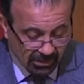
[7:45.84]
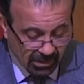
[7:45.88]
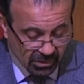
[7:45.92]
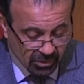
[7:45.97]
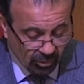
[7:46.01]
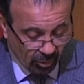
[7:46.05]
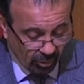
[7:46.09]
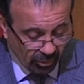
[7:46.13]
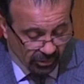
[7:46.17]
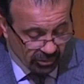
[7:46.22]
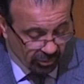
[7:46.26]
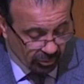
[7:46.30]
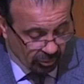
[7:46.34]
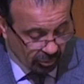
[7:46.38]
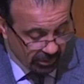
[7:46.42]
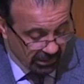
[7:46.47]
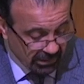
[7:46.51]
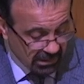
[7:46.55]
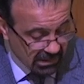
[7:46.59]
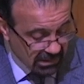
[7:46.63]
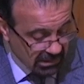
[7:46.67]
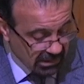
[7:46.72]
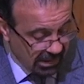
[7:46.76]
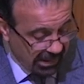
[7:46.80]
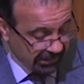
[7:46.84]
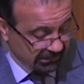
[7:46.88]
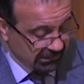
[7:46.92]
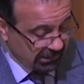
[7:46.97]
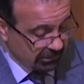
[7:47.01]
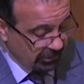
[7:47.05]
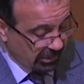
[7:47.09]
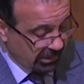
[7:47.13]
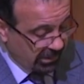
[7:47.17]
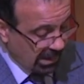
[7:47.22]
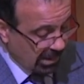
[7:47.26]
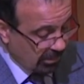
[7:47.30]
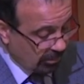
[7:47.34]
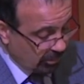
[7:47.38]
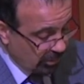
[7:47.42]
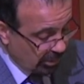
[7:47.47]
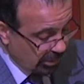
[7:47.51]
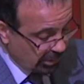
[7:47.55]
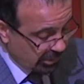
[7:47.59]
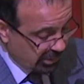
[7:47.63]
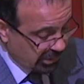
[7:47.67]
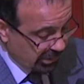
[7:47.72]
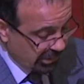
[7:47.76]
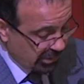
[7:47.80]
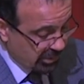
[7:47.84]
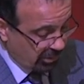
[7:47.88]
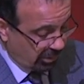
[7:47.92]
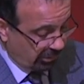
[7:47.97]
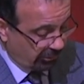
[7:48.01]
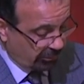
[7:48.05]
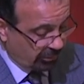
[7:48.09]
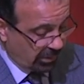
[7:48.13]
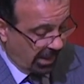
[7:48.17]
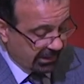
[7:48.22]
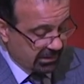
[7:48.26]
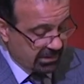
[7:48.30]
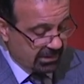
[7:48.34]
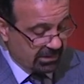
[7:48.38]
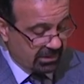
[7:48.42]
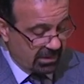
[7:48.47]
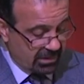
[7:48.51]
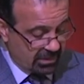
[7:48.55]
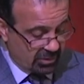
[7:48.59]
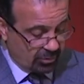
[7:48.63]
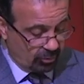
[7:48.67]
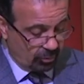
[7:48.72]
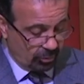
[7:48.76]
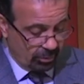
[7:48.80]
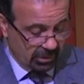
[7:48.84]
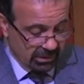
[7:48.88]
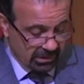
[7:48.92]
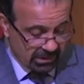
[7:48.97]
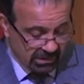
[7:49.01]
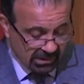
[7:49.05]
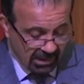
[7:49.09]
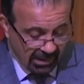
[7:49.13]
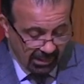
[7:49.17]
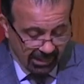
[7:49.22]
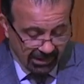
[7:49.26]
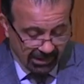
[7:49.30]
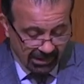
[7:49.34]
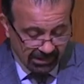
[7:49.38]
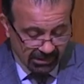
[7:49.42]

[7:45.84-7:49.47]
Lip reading: This also coincided with the emergence of rights discourse